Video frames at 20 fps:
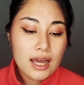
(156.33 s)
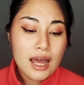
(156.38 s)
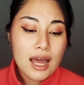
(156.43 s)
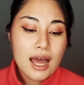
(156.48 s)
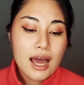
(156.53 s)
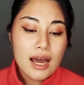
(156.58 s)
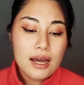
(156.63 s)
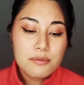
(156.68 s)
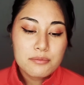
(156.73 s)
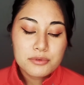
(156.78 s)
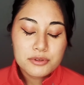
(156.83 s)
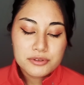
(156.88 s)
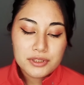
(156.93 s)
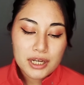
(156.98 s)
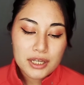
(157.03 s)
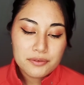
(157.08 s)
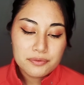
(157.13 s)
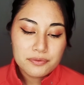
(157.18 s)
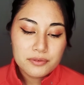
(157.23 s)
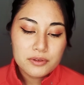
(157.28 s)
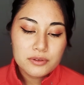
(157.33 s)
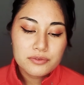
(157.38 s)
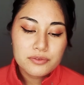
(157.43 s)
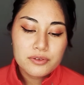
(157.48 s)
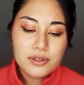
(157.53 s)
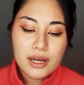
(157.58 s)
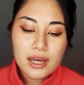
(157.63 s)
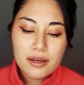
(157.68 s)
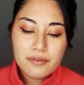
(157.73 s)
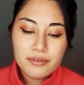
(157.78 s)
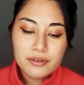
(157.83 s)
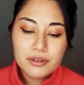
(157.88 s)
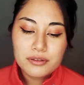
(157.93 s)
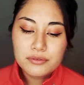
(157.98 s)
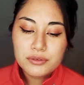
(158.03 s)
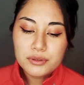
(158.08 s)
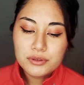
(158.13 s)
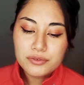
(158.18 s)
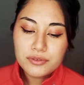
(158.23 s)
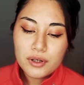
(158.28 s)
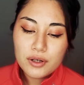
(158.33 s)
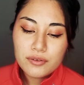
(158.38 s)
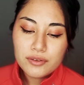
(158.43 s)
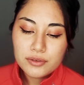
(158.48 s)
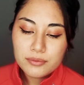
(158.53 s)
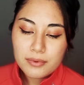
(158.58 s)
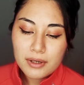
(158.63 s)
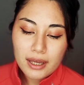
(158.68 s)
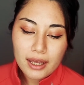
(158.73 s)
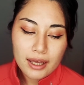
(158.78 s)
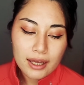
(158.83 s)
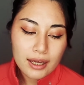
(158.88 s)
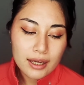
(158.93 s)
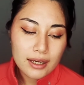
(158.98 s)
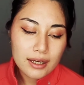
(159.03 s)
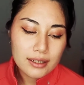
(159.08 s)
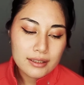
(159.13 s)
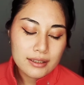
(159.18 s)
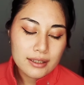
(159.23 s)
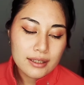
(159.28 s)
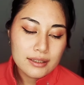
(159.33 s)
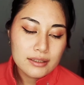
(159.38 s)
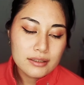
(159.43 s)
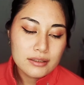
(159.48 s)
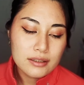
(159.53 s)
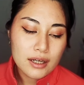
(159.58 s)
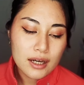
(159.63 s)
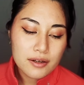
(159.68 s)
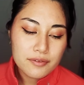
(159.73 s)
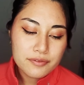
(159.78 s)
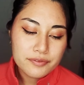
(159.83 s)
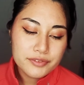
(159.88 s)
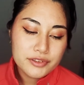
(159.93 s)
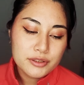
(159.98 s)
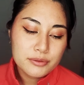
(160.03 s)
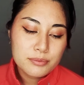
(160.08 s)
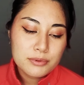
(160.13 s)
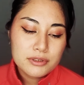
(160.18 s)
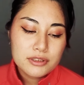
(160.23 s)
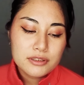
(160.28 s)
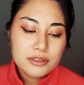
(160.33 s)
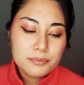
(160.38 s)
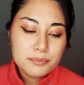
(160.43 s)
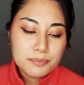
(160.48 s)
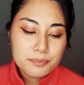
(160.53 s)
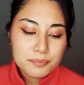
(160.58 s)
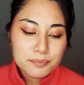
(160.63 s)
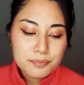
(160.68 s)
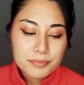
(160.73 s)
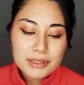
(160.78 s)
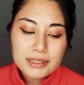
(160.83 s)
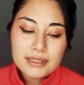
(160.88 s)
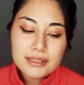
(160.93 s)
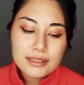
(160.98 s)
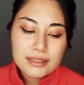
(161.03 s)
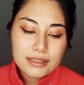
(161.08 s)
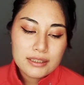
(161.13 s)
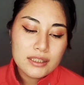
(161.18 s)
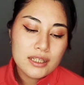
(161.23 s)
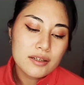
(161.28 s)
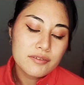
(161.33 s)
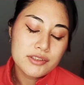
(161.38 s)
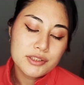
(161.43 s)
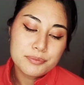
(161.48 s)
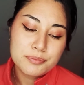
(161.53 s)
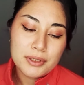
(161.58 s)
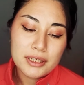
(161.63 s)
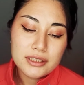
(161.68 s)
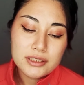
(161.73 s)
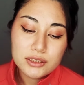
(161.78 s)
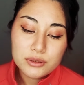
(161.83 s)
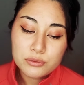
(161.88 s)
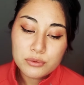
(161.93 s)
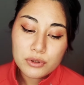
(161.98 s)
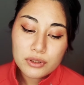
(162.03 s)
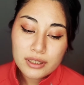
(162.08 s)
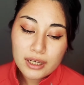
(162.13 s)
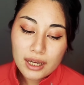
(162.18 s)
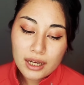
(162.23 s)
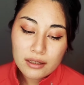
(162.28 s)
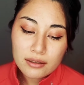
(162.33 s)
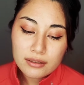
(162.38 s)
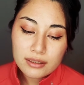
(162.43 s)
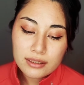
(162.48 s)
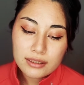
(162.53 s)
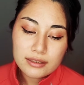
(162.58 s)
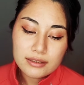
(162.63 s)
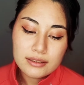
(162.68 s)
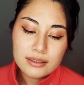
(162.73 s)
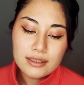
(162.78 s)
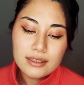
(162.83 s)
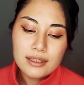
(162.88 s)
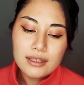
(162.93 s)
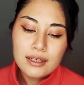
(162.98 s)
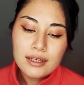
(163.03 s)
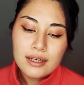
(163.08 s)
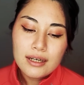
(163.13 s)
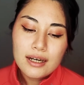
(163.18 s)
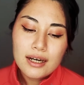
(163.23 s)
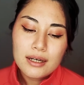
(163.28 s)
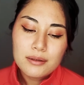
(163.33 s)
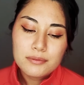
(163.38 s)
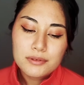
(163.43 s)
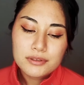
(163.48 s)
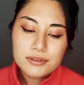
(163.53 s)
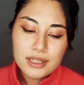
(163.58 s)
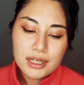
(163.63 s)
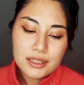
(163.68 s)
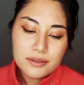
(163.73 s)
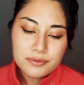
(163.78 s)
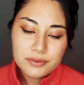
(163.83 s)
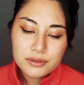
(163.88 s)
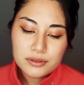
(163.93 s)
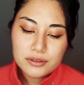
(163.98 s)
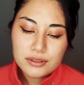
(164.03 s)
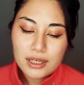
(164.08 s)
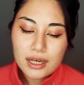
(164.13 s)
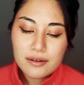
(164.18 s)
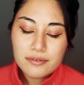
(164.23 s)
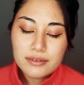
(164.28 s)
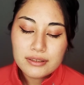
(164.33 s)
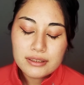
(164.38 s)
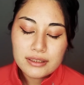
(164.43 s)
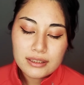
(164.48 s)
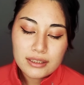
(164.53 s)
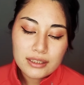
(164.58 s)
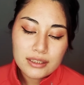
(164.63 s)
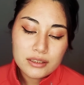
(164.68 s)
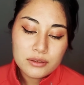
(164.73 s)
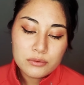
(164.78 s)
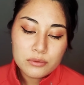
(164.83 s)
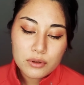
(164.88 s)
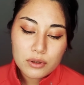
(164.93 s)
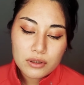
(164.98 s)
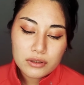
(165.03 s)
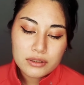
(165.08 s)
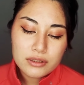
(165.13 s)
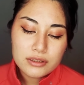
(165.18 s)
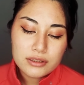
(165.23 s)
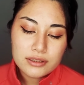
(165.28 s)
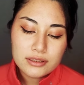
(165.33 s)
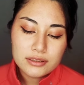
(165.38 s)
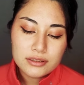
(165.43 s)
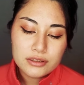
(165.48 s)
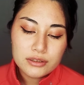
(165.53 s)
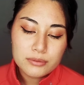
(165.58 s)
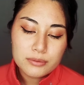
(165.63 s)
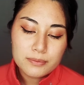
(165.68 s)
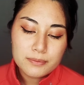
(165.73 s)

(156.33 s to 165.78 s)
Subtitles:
I'm grateful for having a roof over my head and a comfortable, big enough space to work out in. I'm grateful to have clean water to